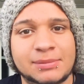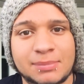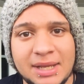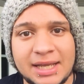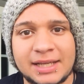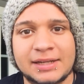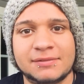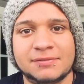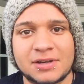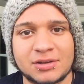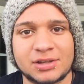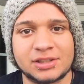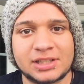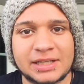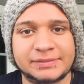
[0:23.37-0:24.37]
made a
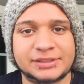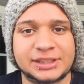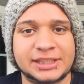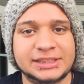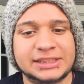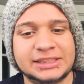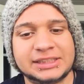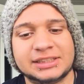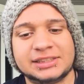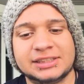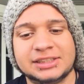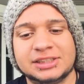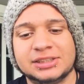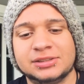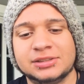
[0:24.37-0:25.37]
very life-changing
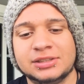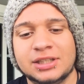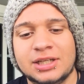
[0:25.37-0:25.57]
decision,